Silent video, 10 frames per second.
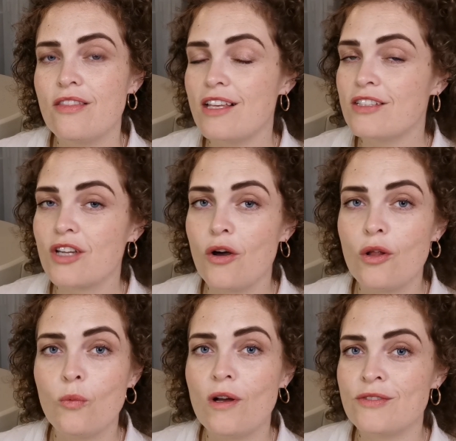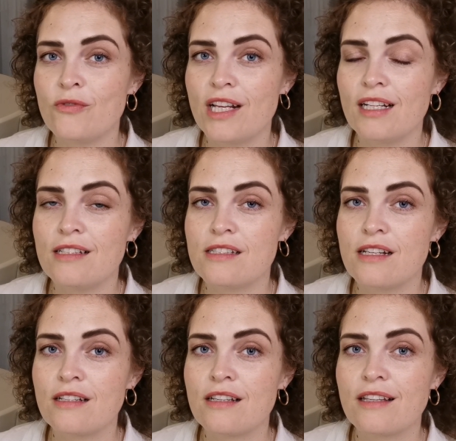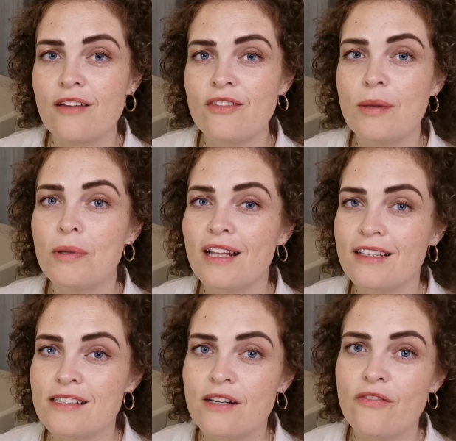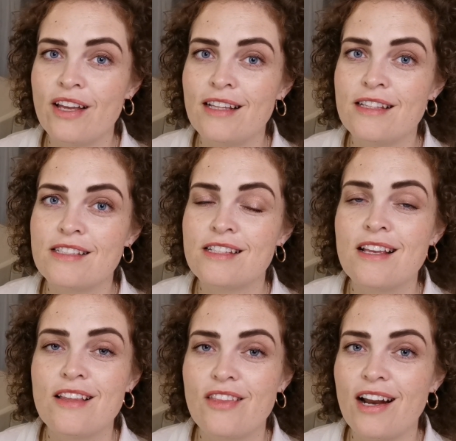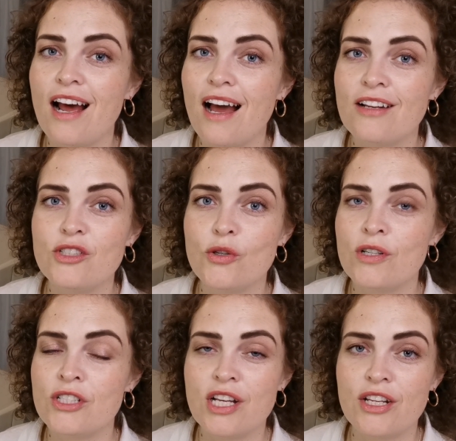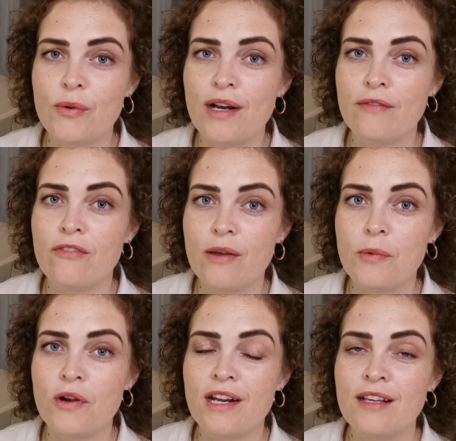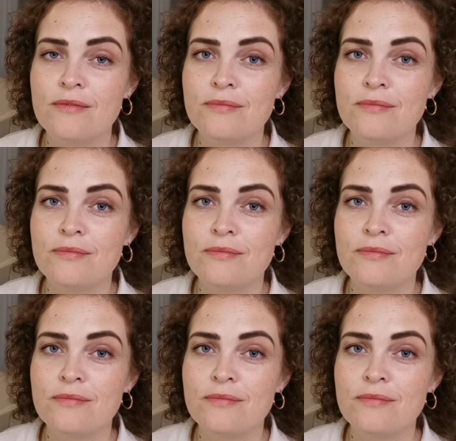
this goal wasn't realistic given the plans and events that I had during January and February.